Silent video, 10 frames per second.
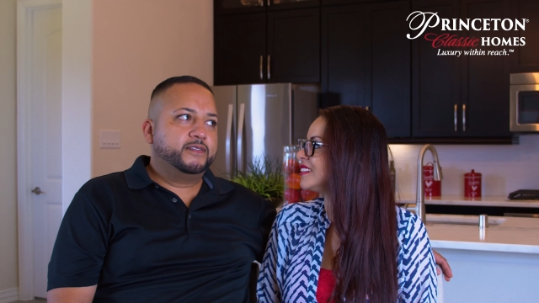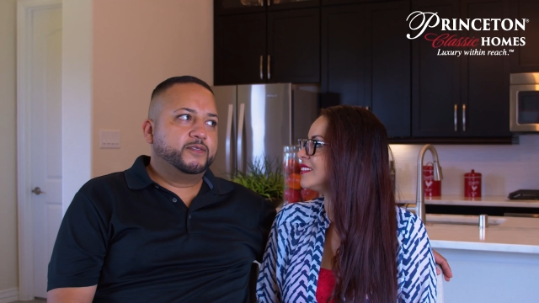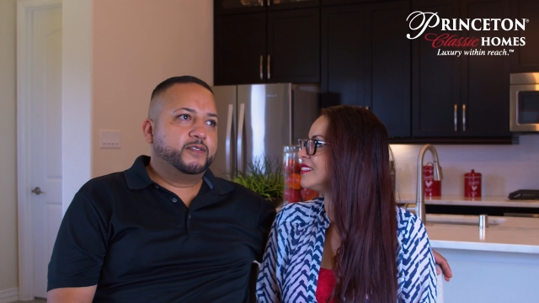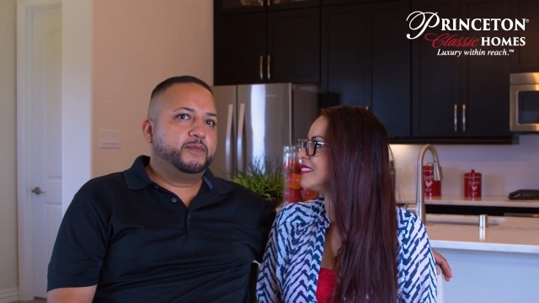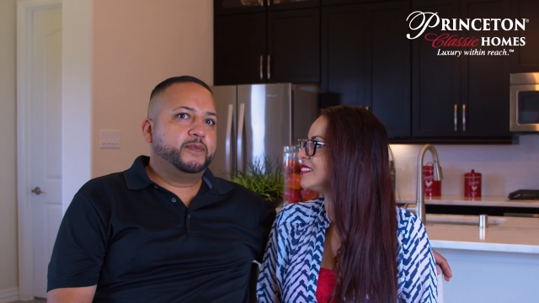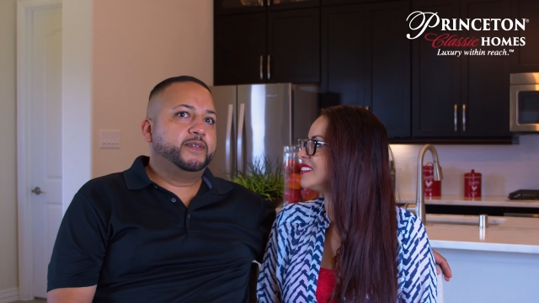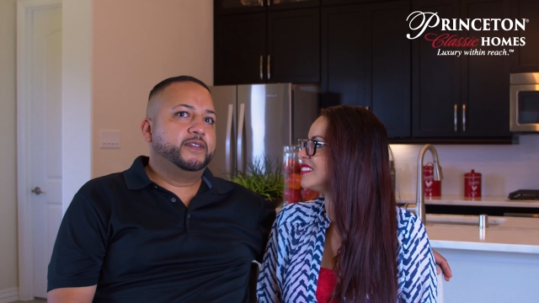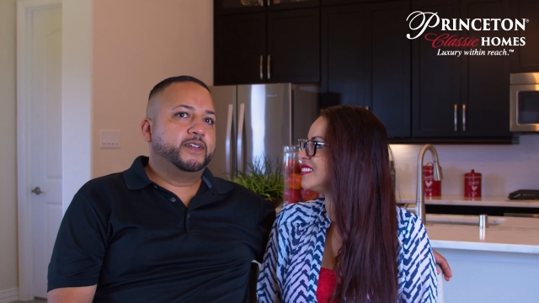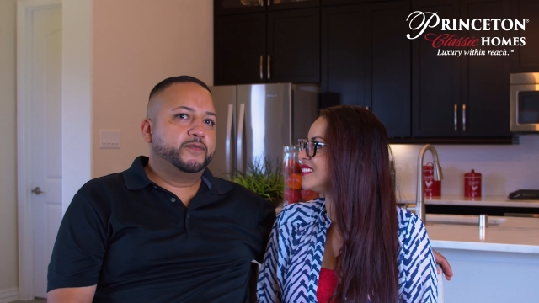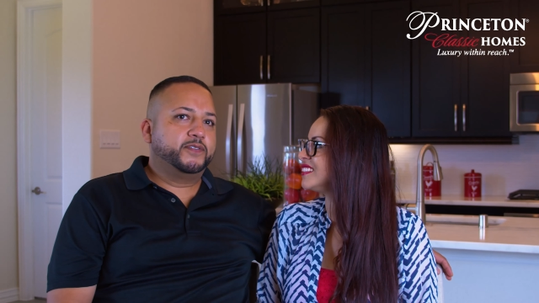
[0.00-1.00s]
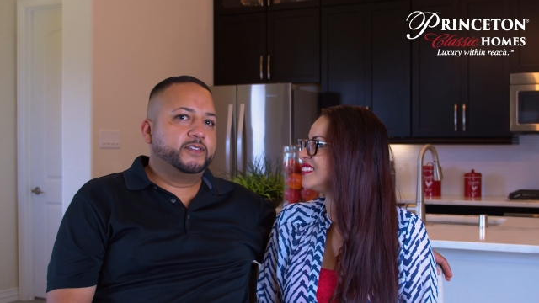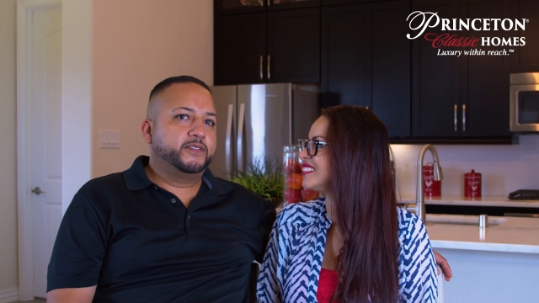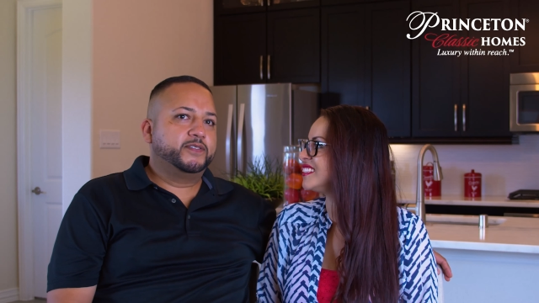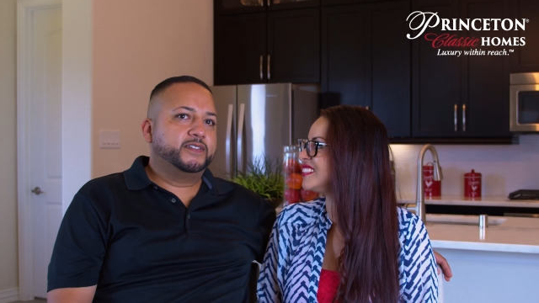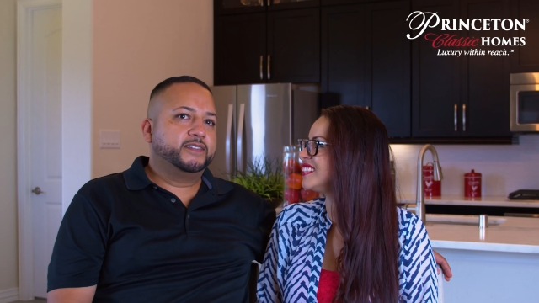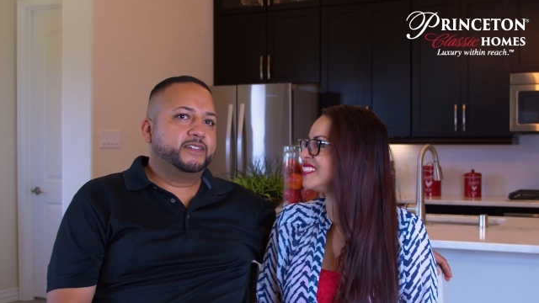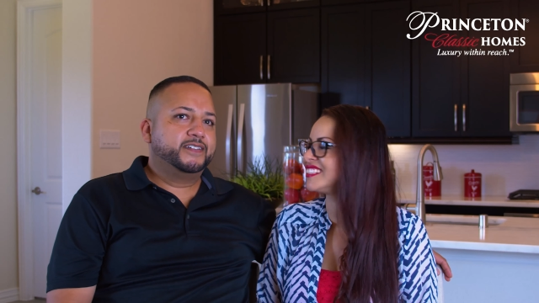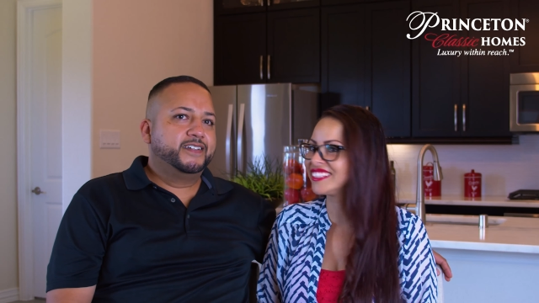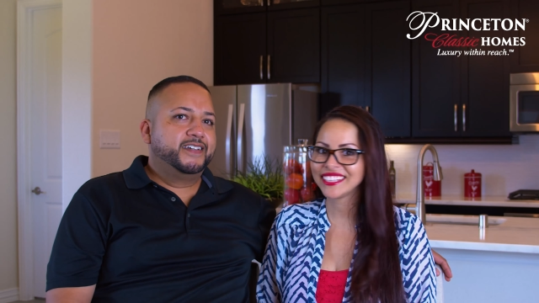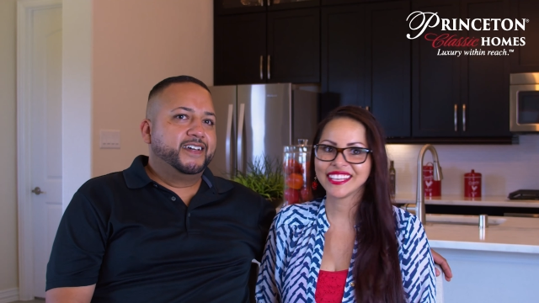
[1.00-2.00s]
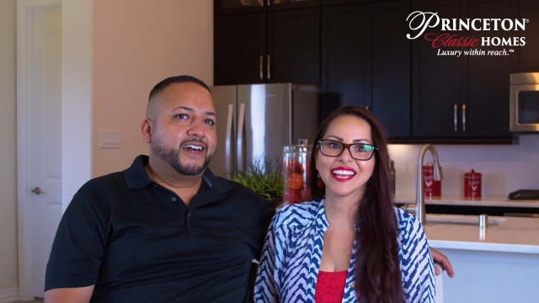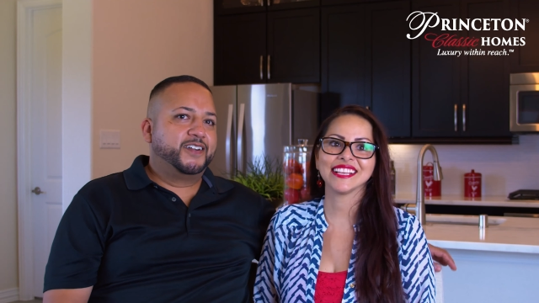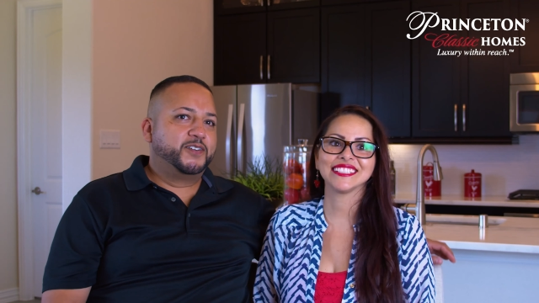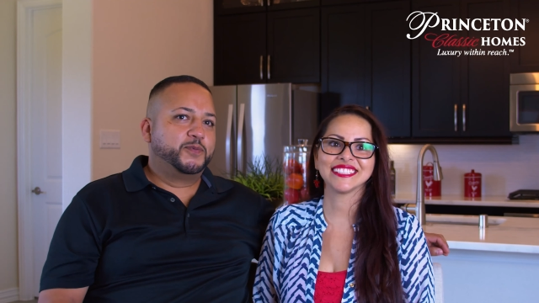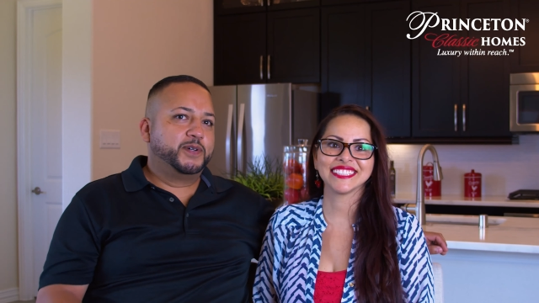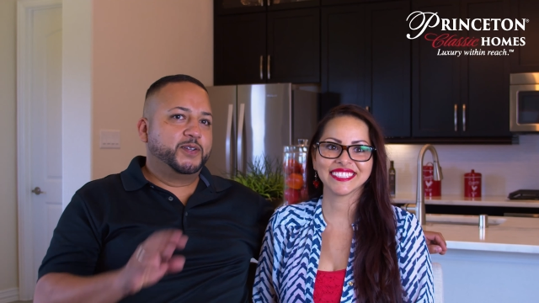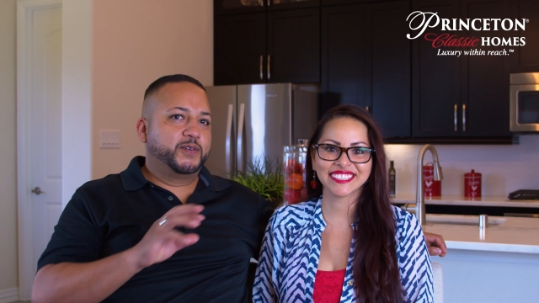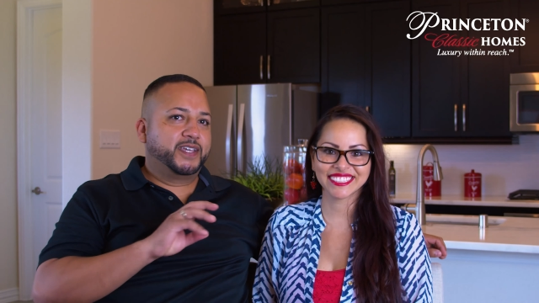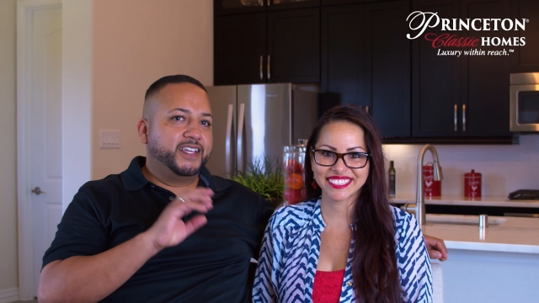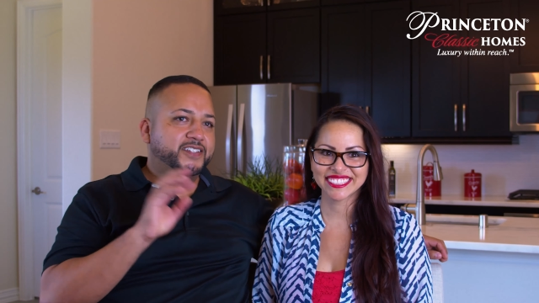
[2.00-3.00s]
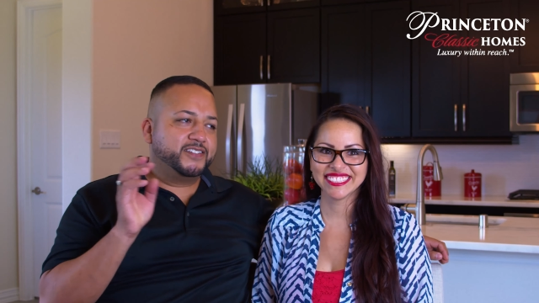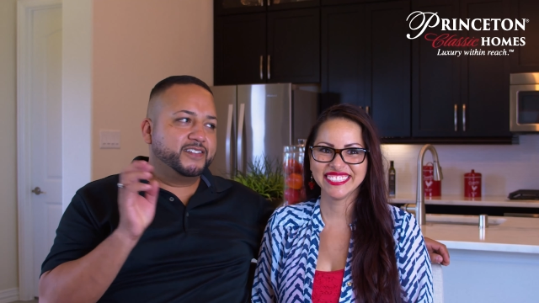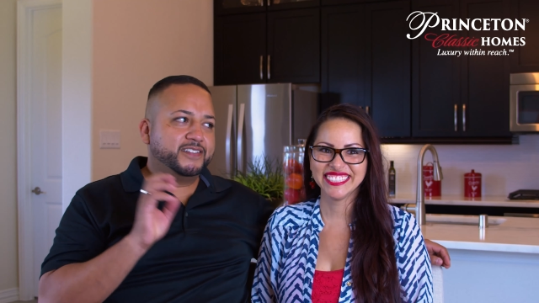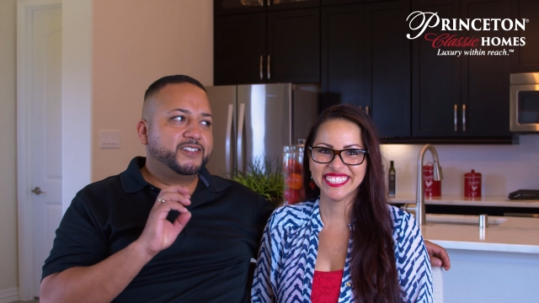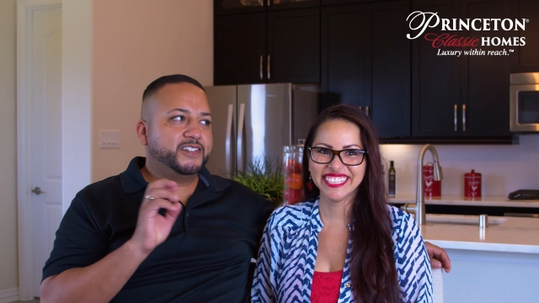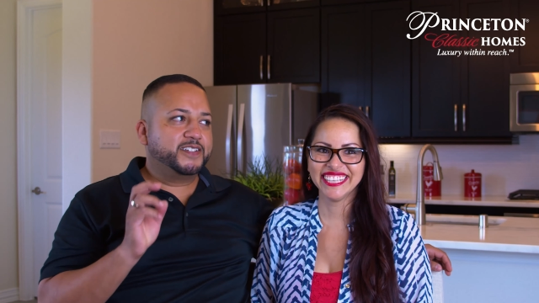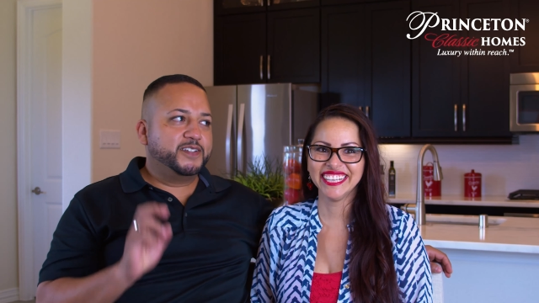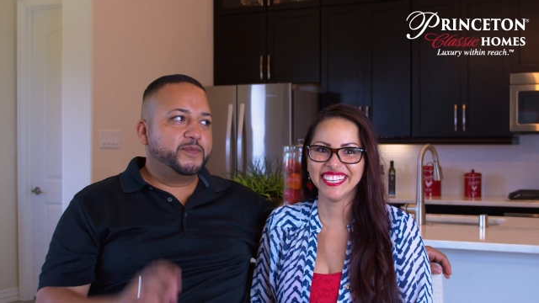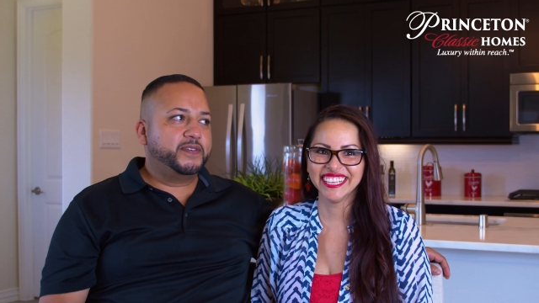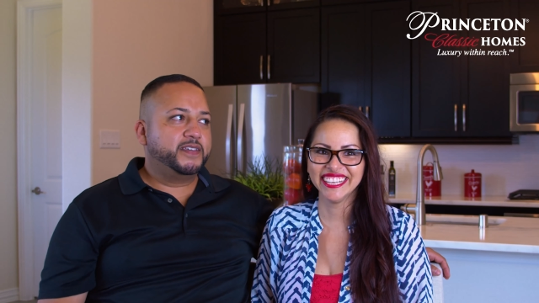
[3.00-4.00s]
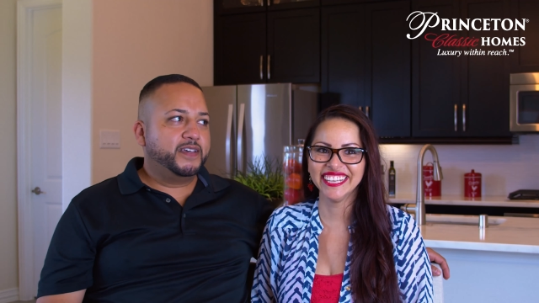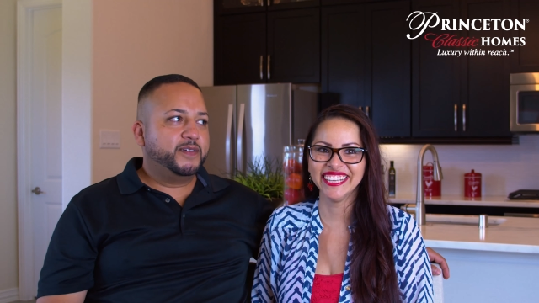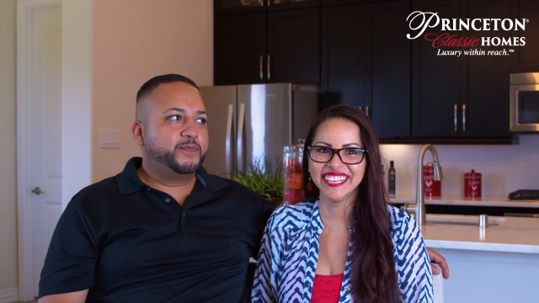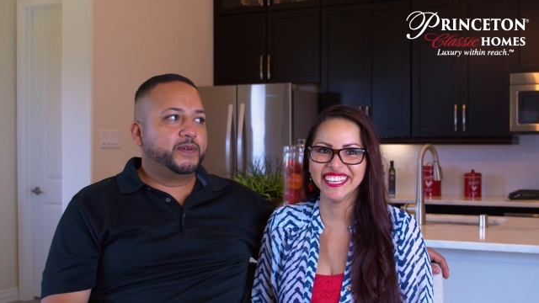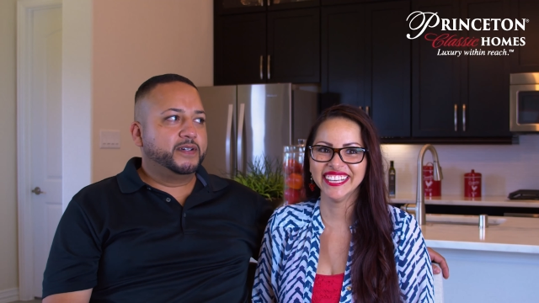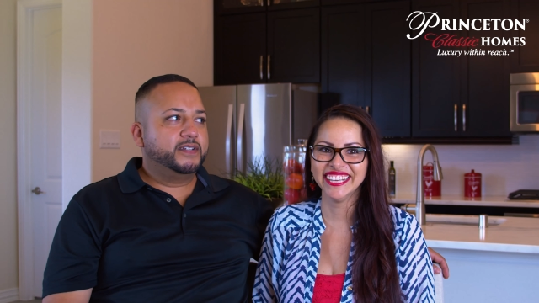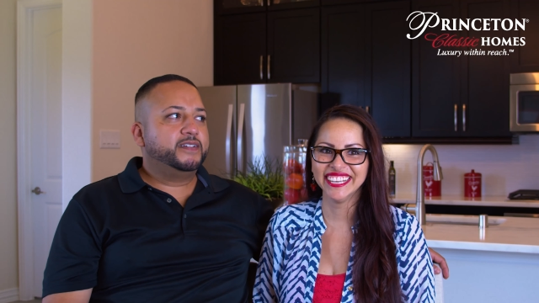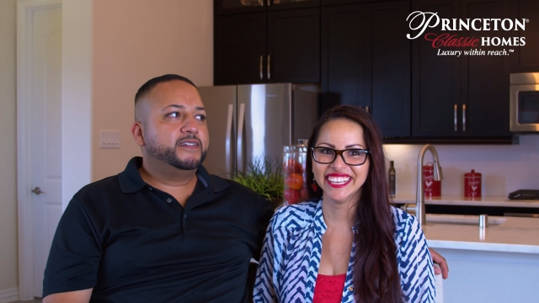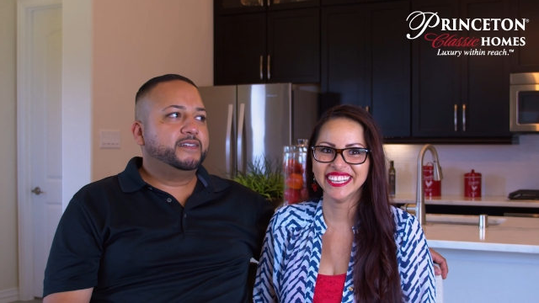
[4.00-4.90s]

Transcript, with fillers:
Speaker 1: here so i'm gonna be looking for teresa yes. i don't know what location she's gonna be at